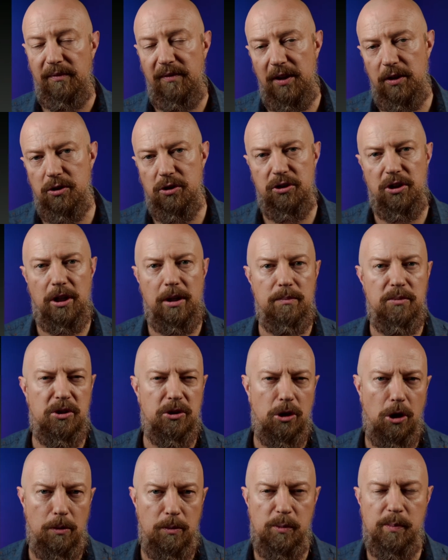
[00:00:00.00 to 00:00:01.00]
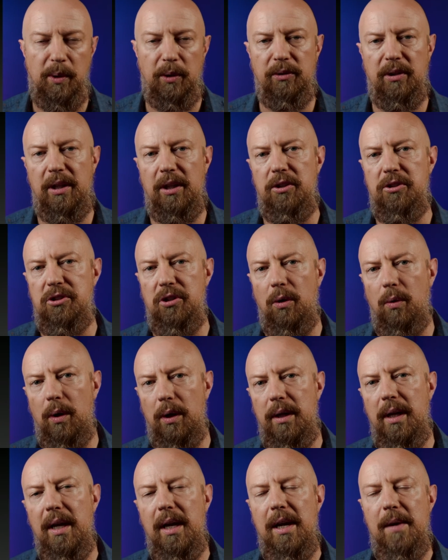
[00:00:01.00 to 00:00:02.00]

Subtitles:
features in them, scopes built in and so on.